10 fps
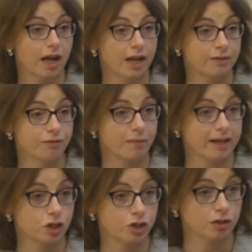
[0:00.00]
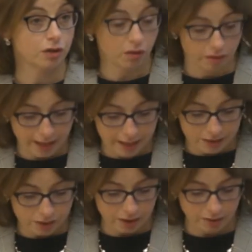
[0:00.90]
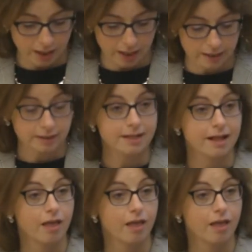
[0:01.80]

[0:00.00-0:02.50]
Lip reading: and information on that, okay?